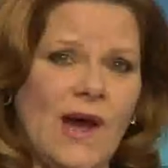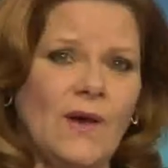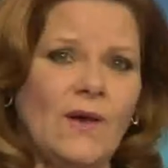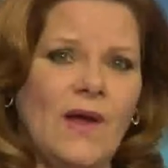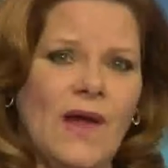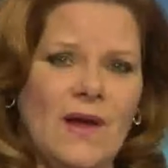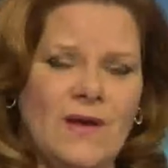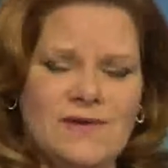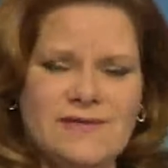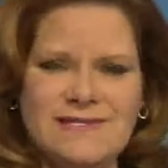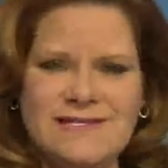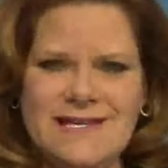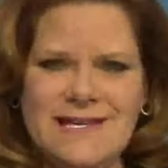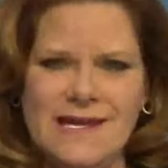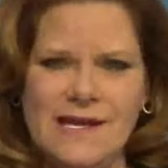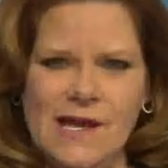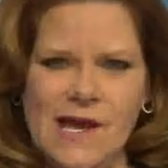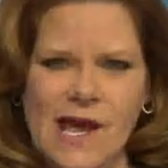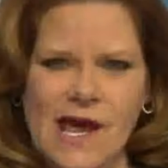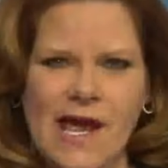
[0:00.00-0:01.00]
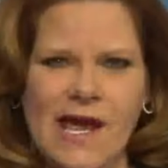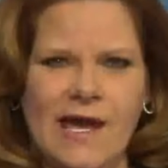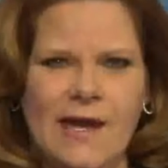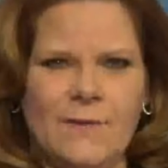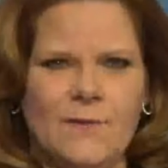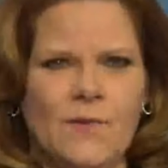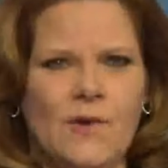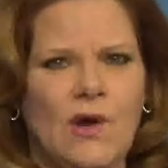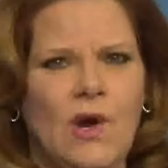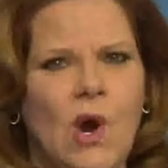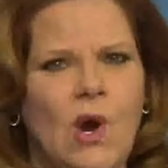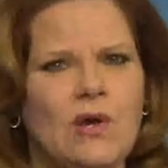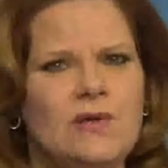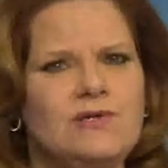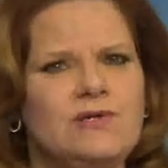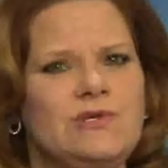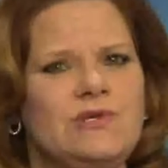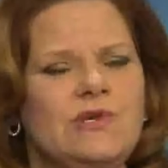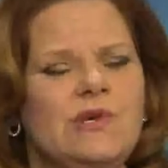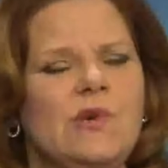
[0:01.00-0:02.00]
LLC in
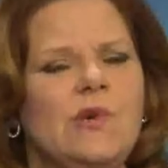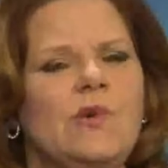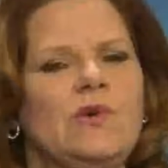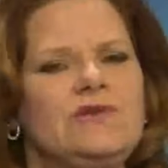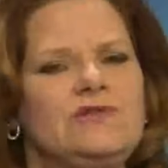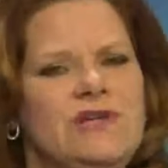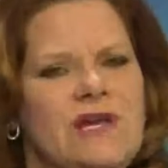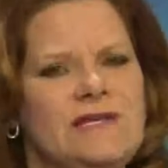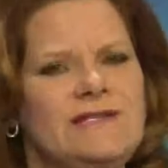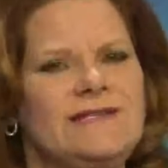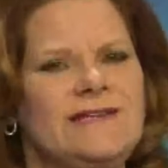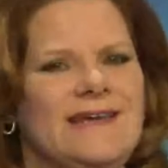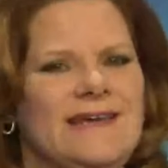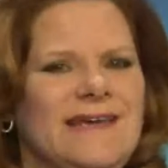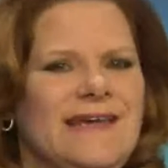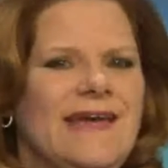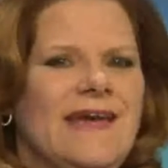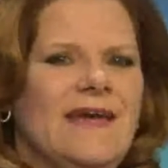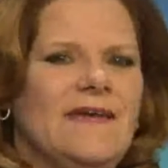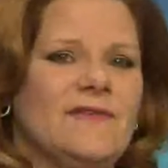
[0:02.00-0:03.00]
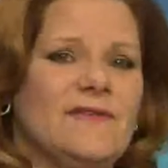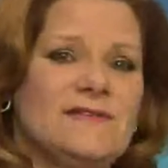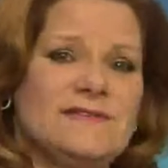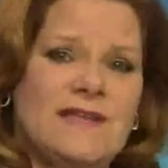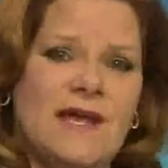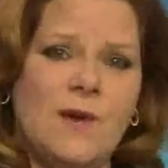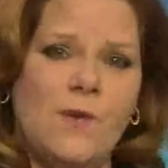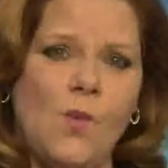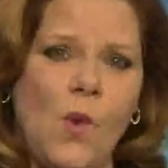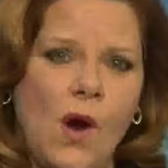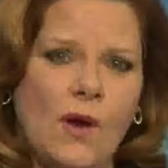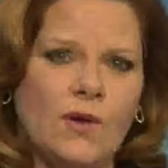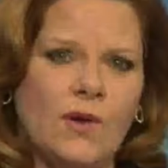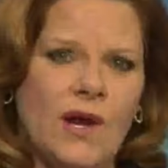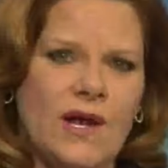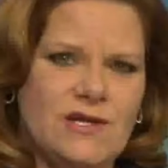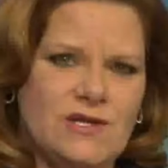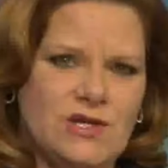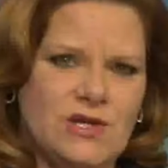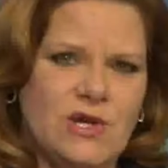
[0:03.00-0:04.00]
regards to Jason King, the state water
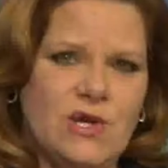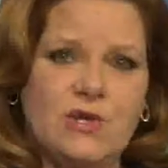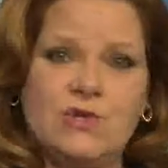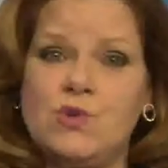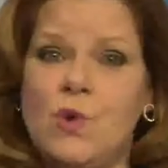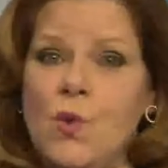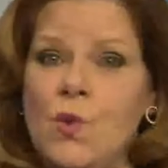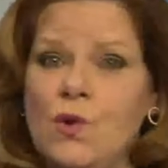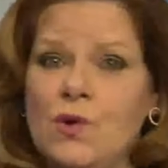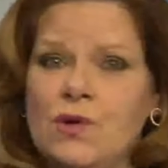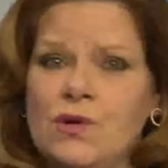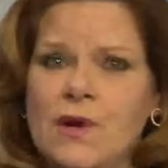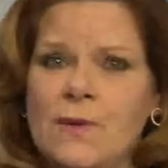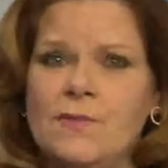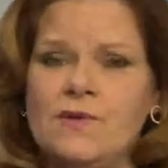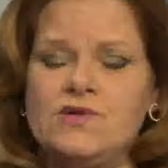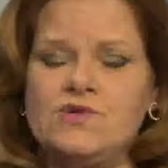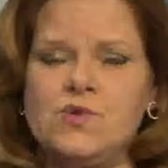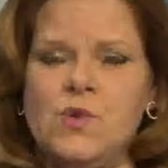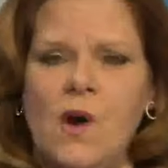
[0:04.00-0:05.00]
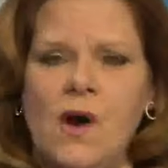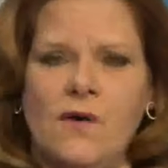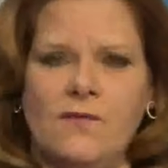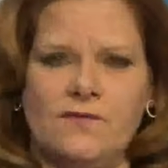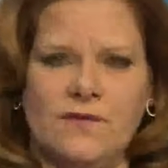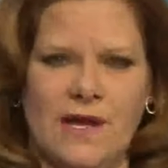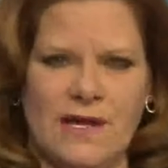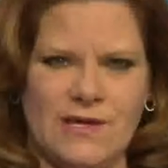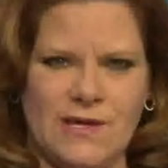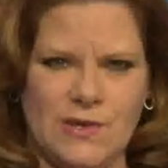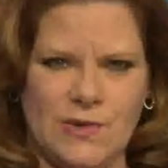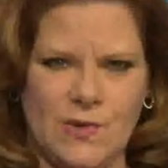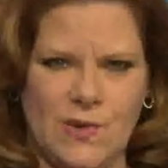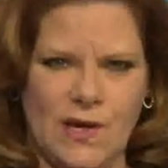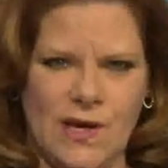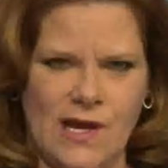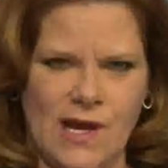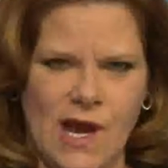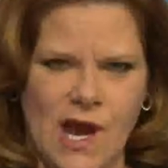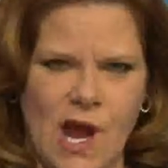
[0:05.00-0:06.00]
engineer's order number
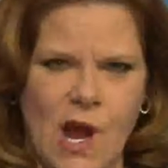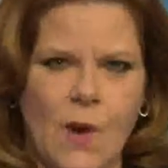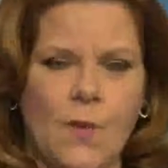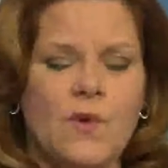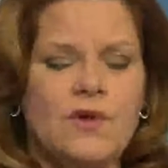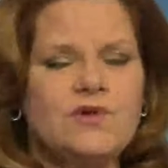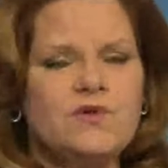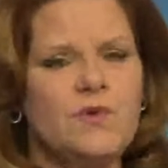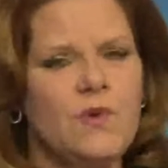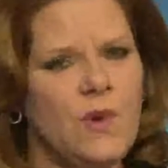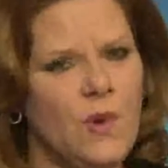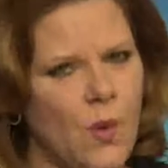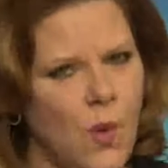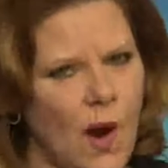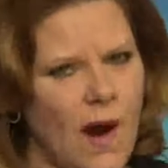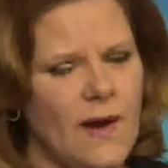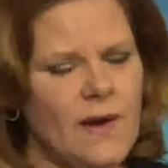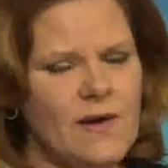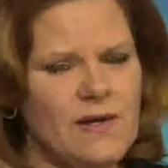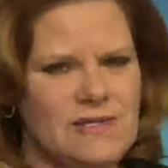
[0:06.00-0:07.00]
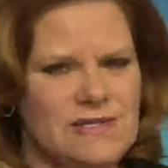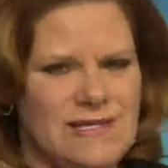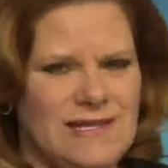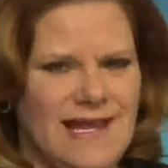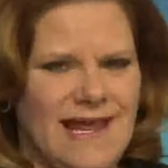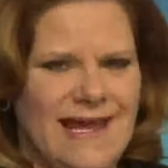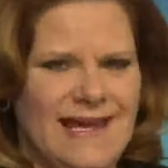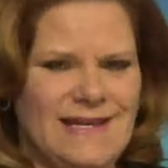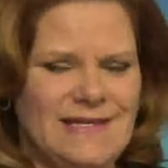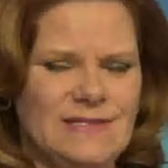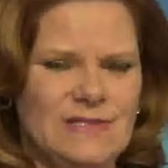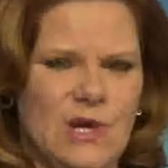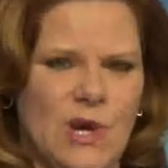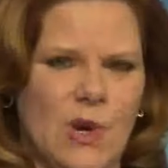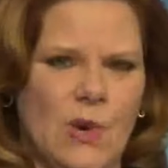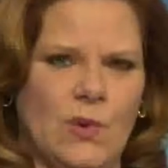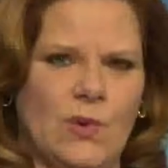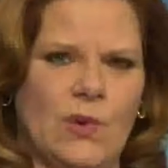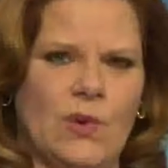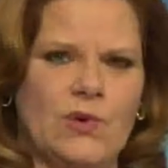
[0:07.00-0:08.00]
1293, which requires
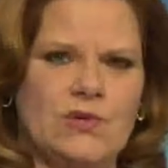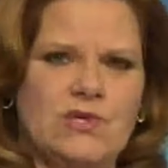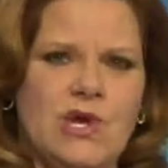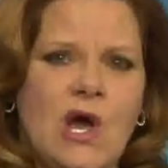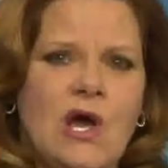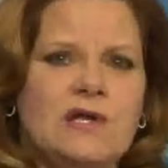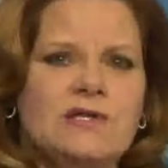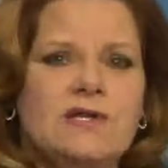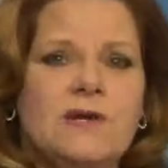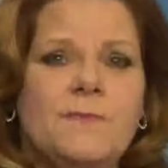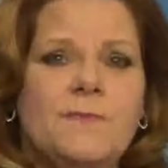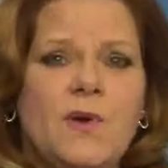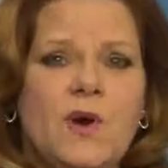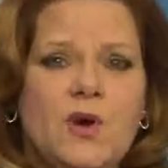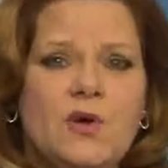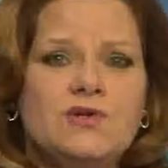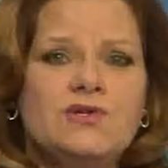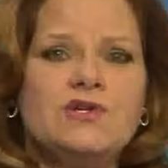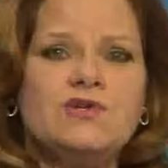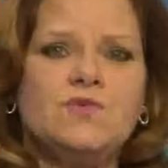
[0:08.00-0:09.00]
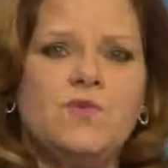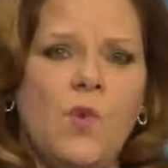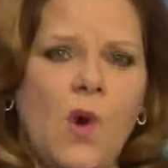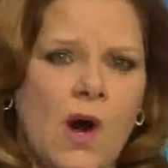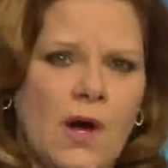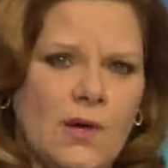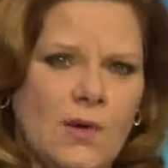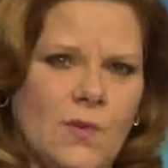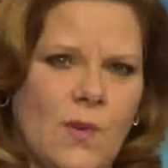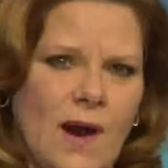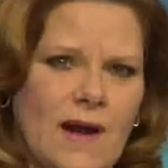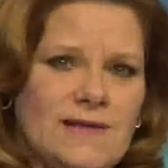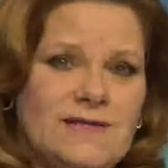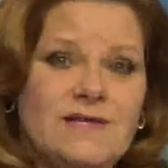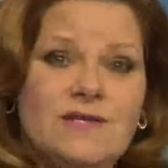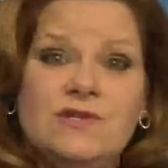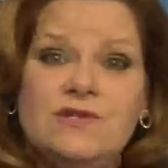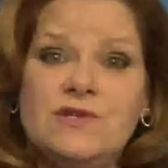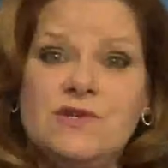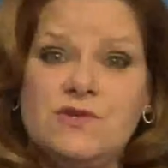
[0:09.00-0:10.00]
landowners to purchase water
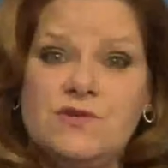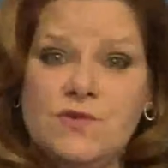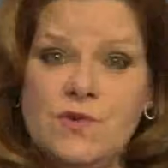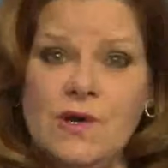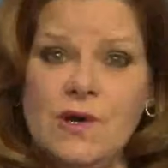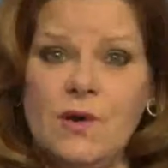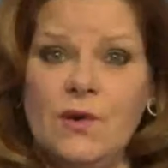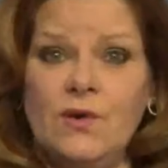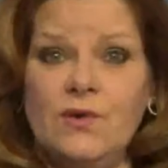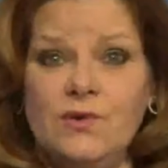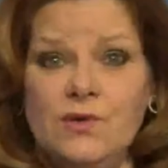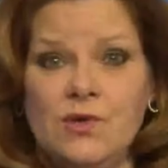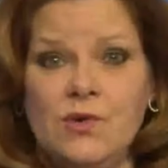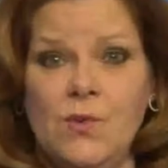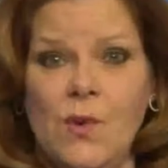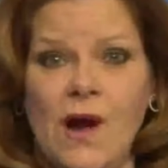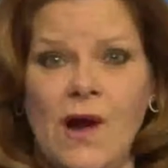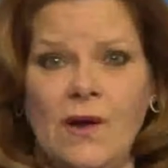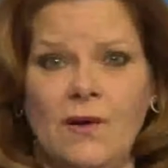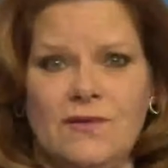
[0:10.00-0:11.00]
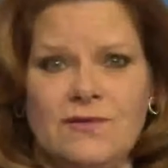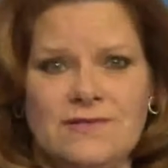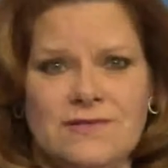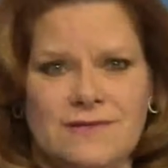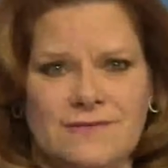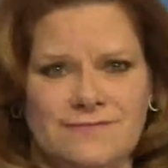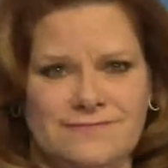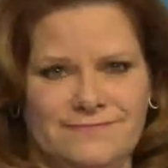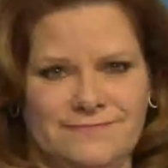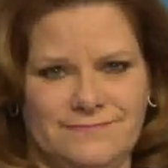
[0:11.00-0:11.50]
rights to drill new wells.